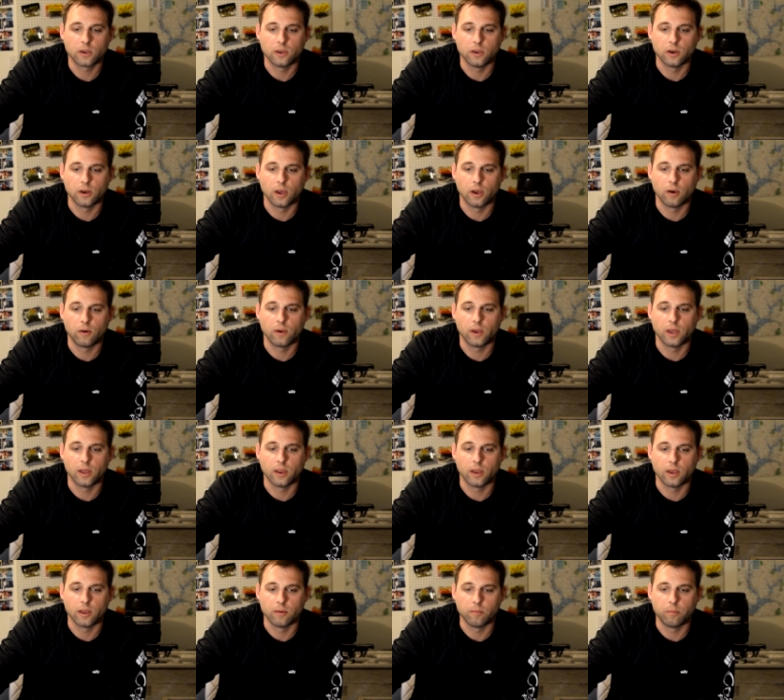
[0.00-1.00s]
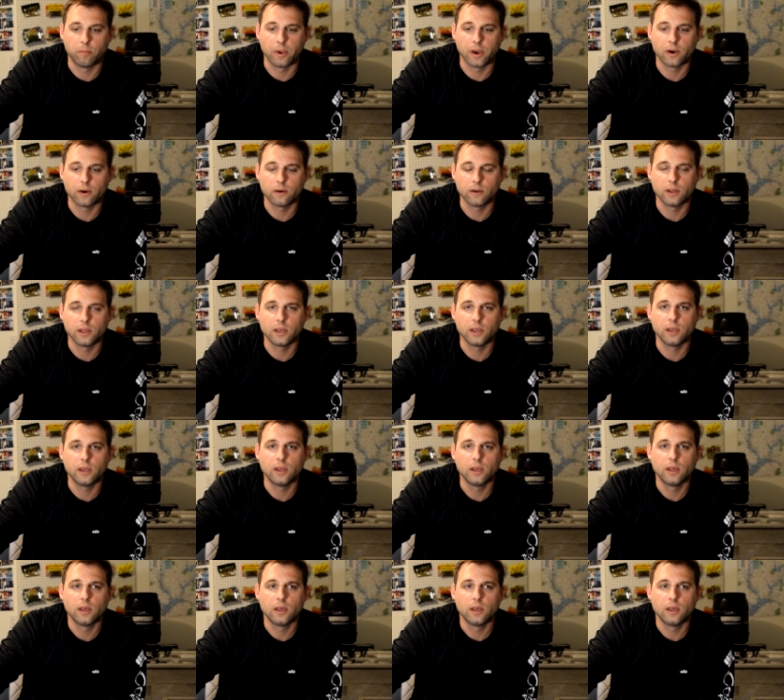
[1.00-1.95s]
you know, and barely,